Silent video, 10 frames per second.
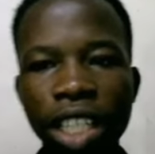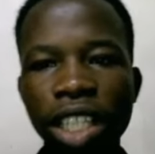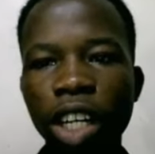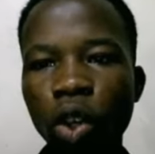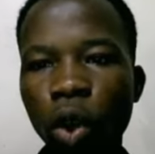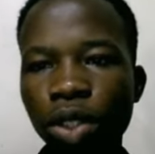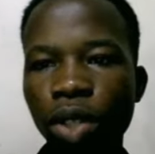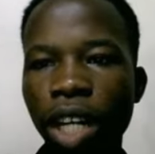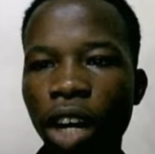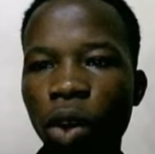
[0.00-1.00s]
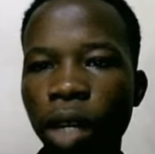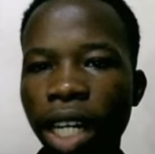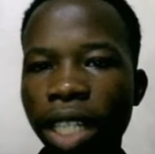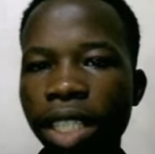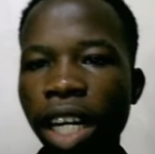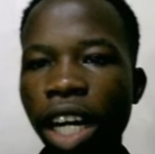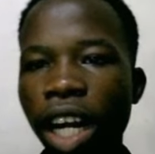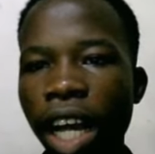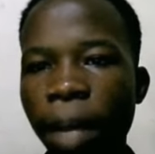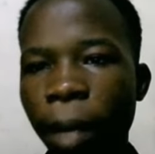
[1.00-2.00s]
is actually a lot. You can connect
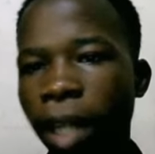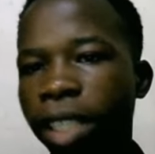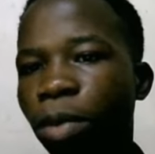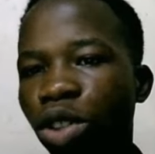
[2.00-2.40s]
as